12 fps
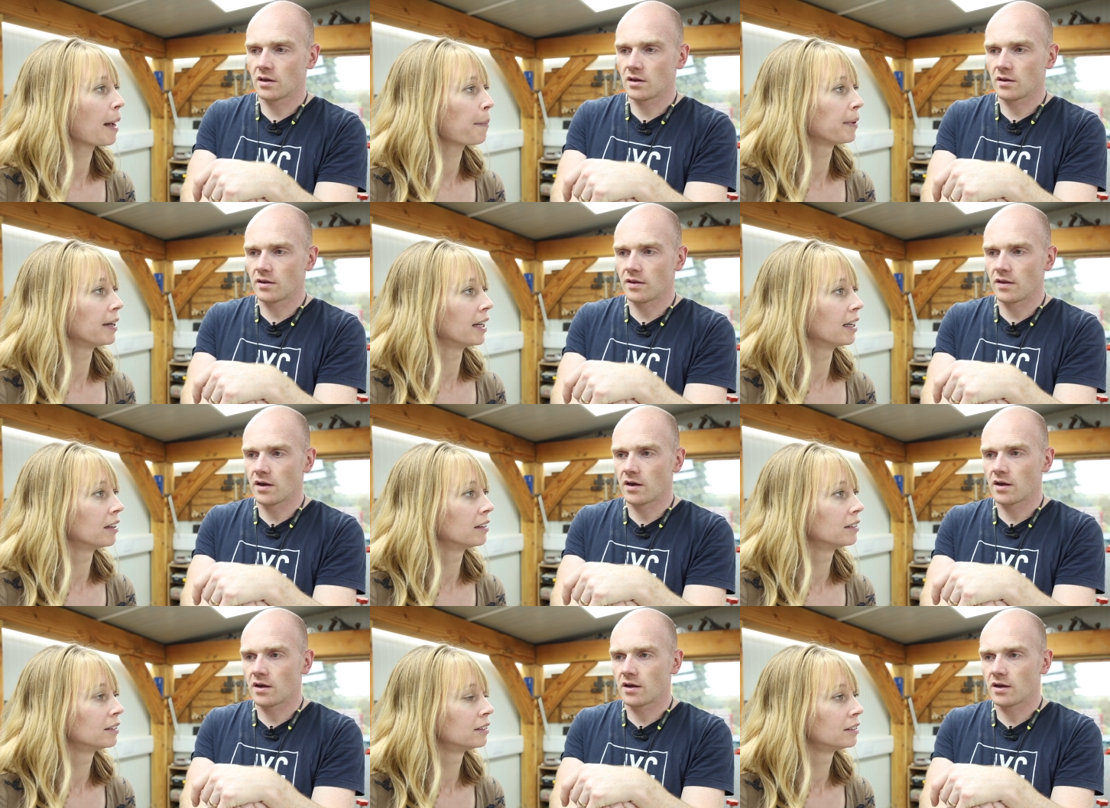Speaker 1: happen here.
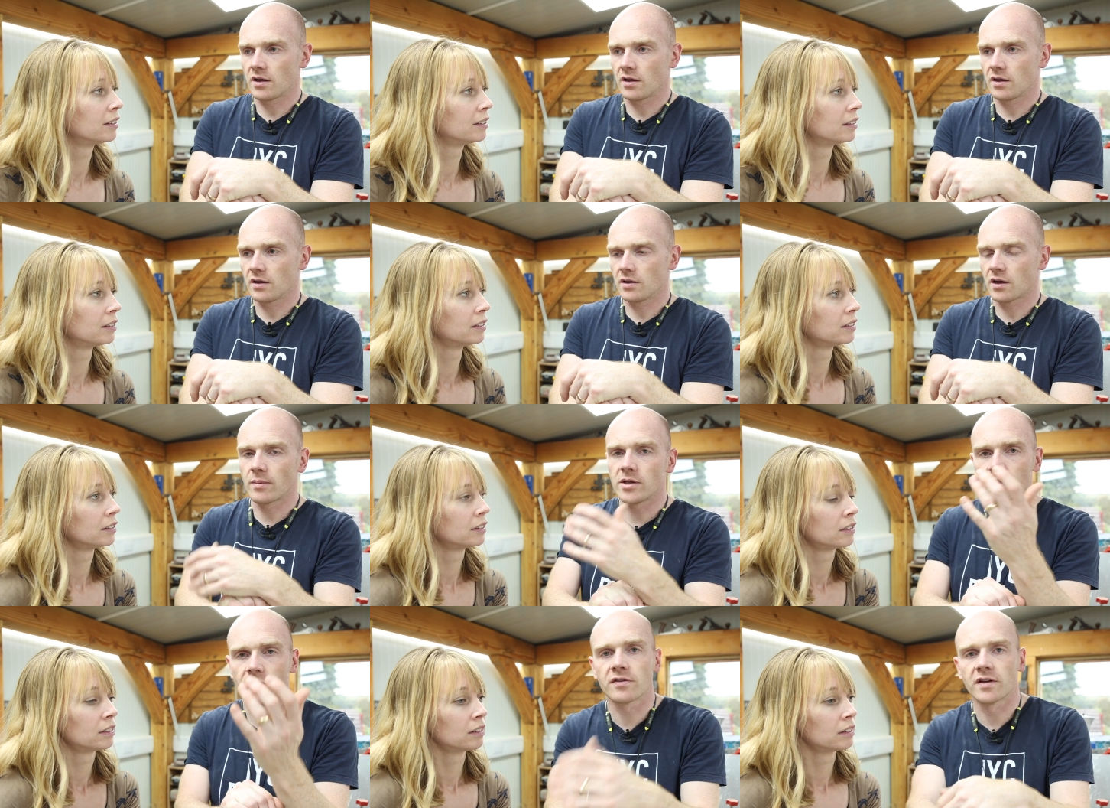The, I mean,
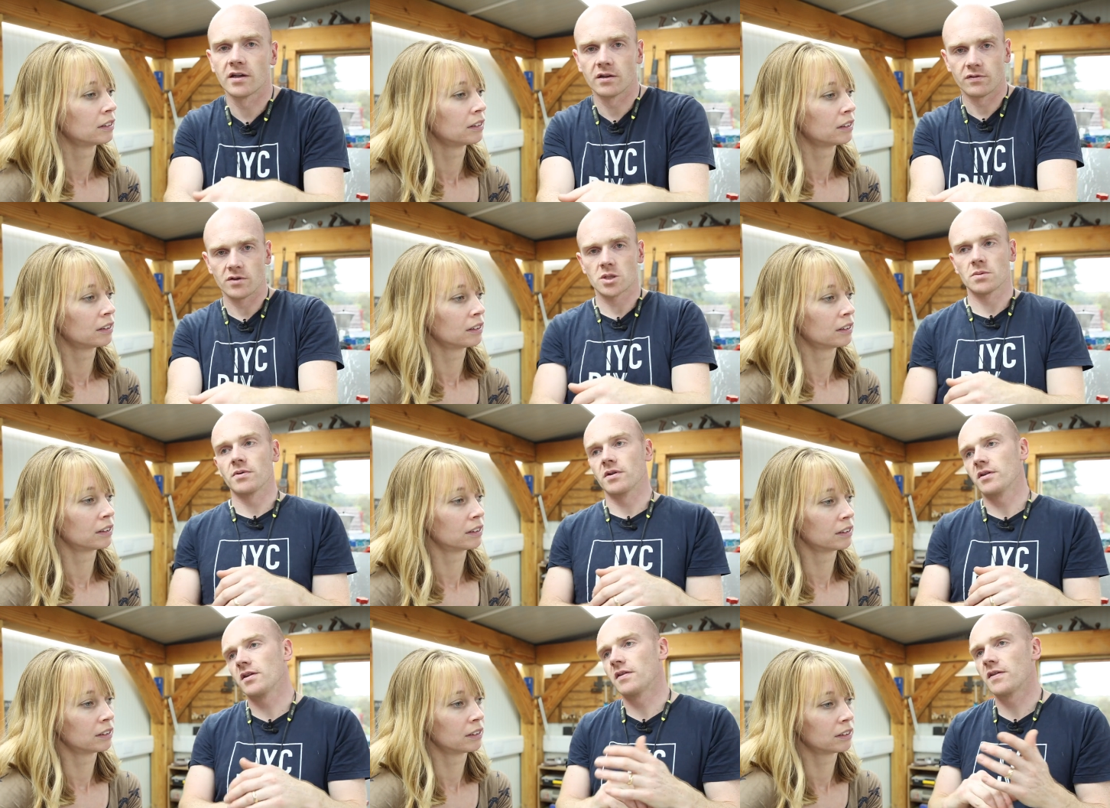you'll see it in the future,
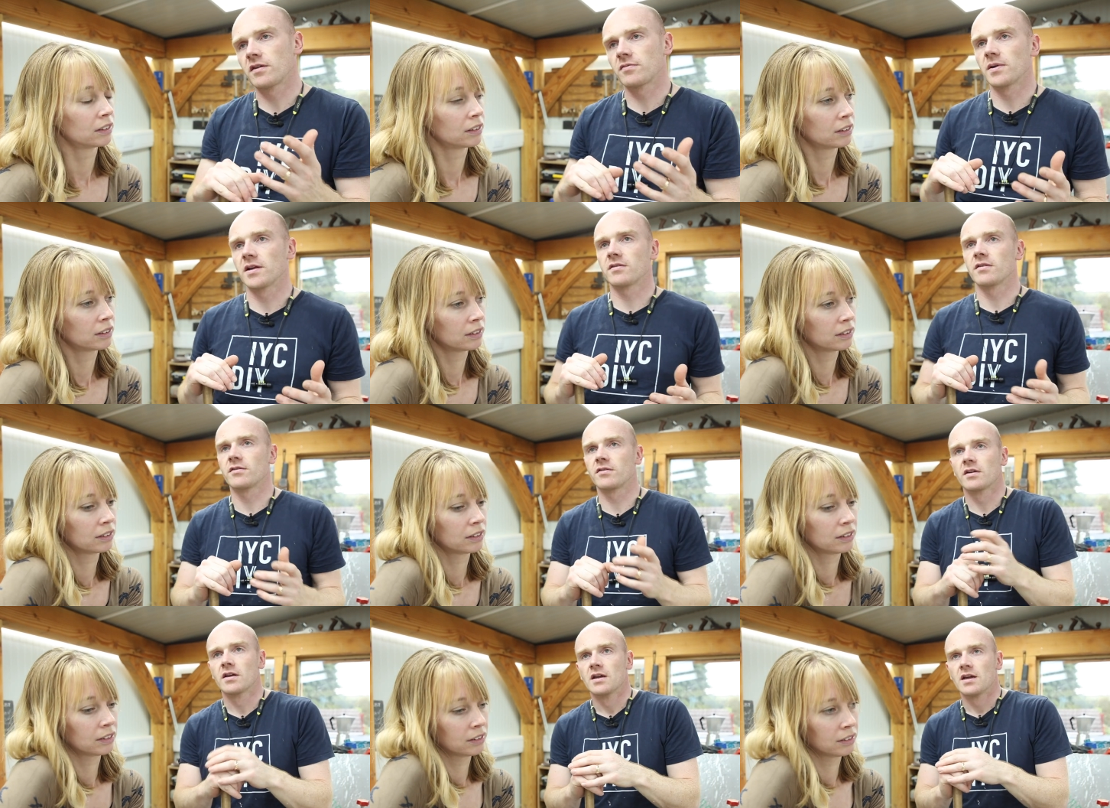but th- this place
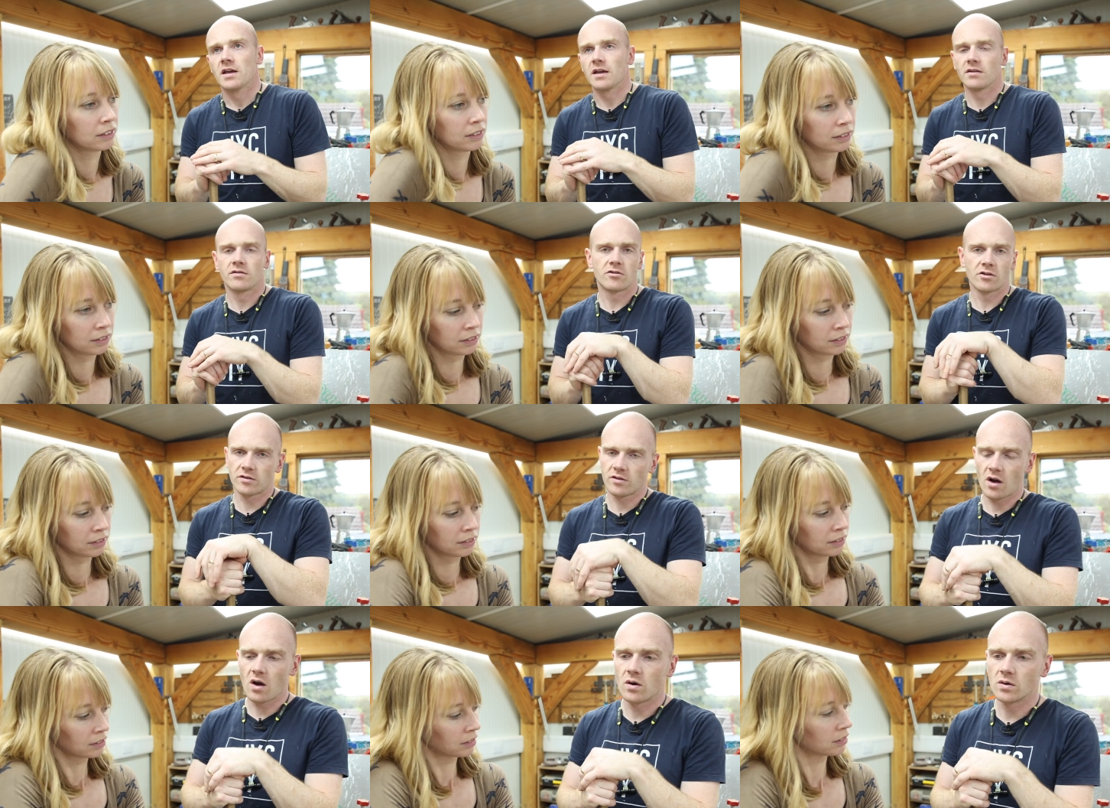is is just a
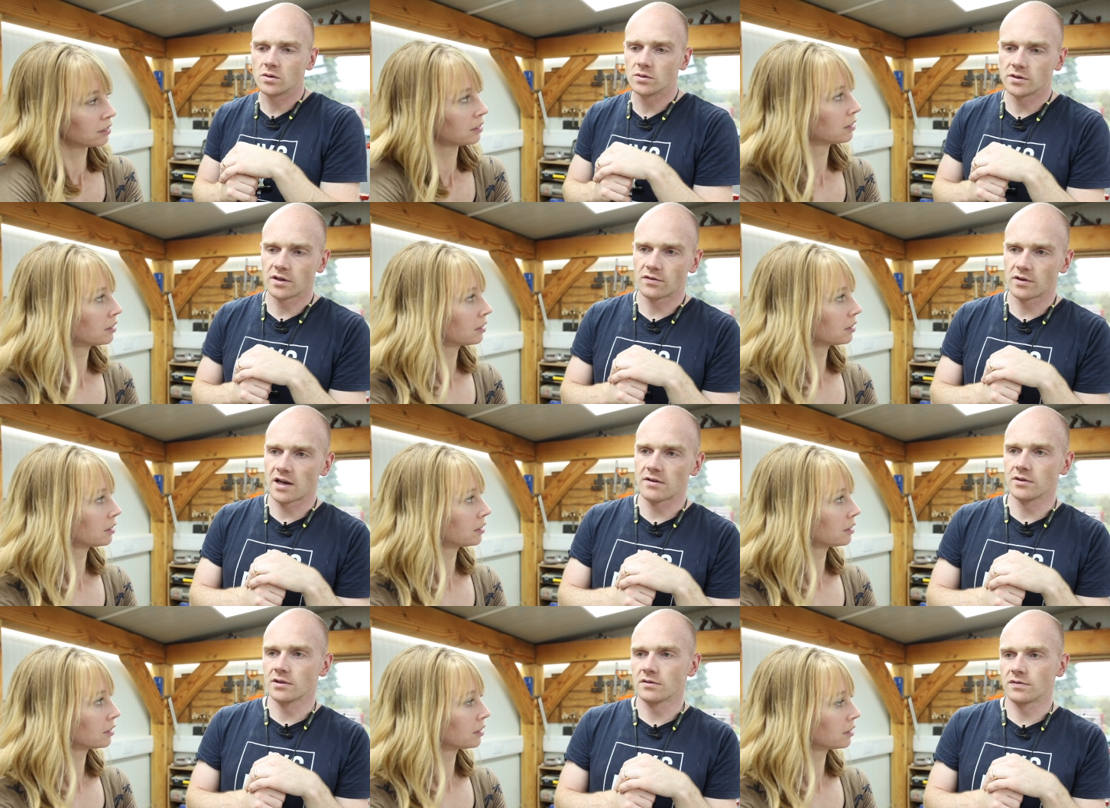whole different
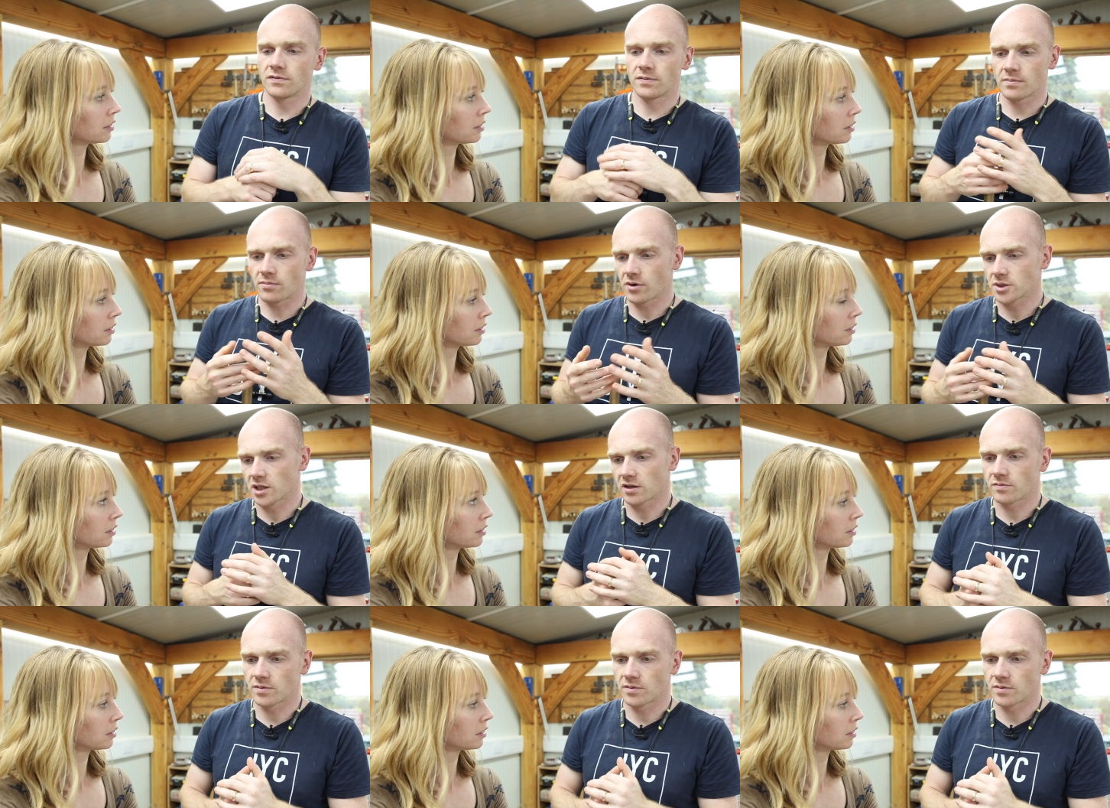level of projects.